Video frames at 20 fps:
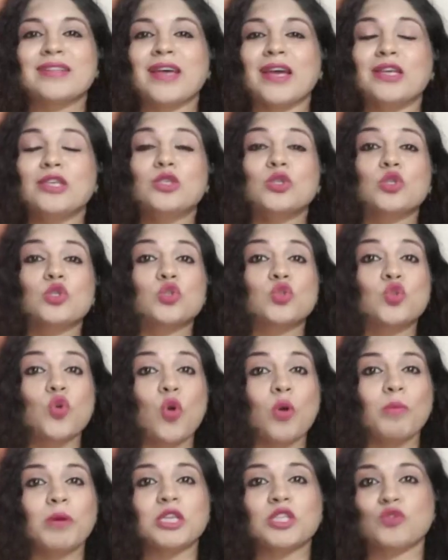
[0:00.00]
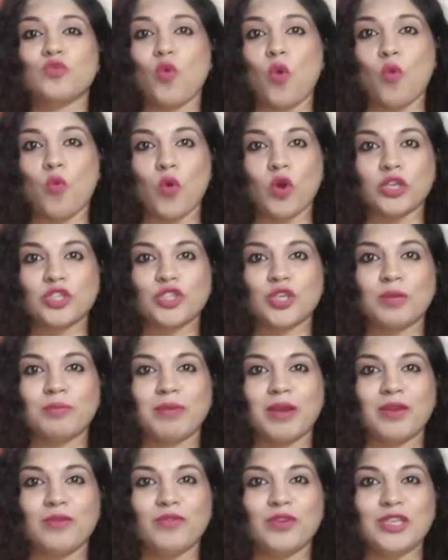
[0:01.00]
Thank you so much for watching
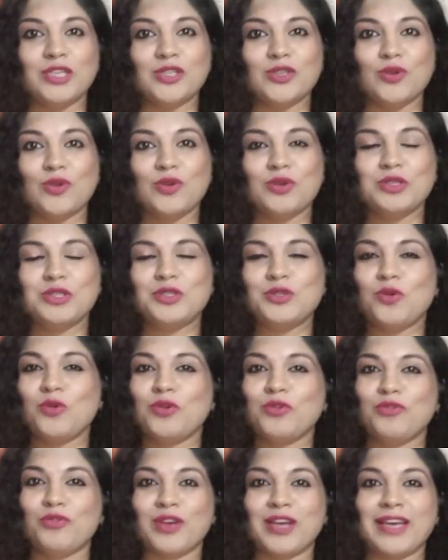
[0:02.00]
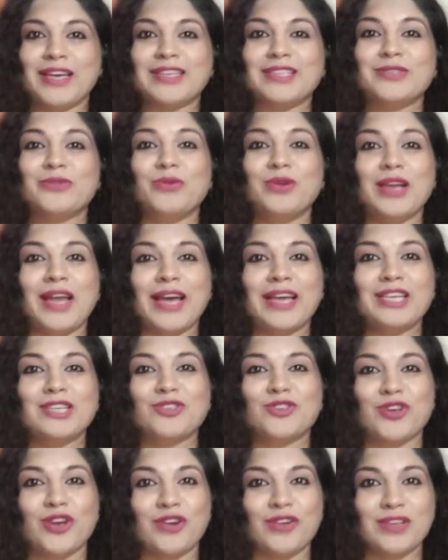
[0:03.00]
my video. Don't forget to like,
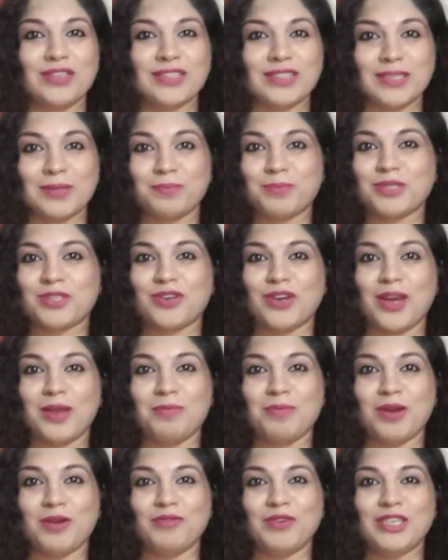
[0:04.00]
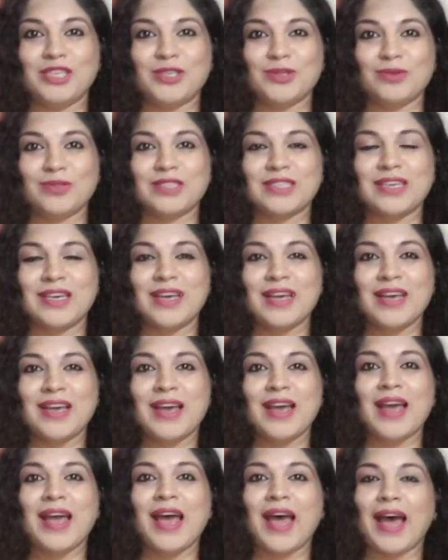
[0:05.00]
share, and subscribe our videos,
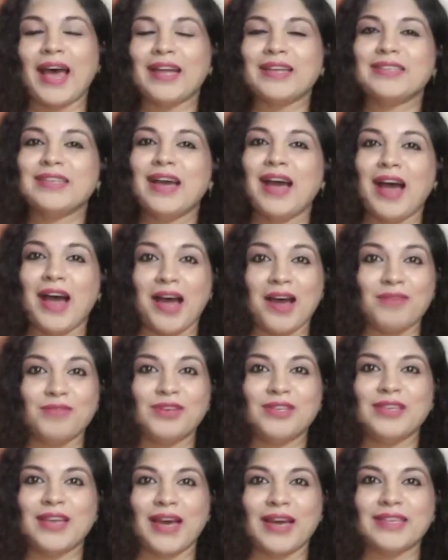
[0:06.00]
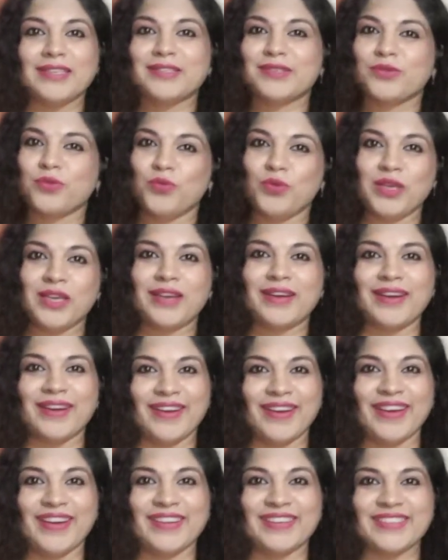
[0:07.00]
and have a nice week
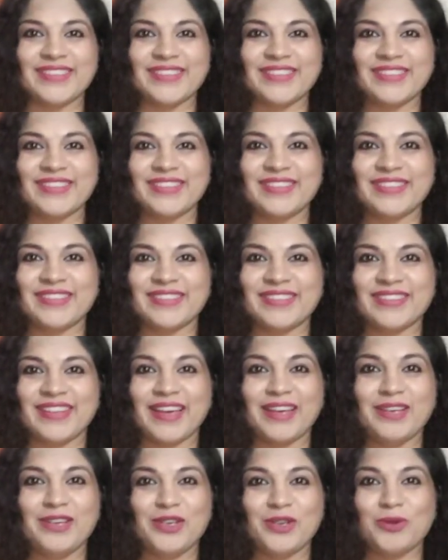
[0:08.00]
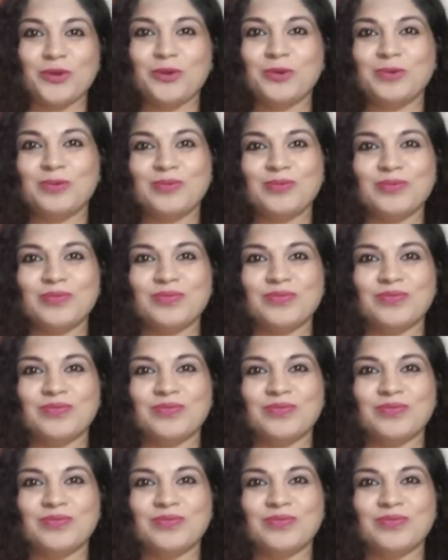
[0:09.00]
ahead. Thank you.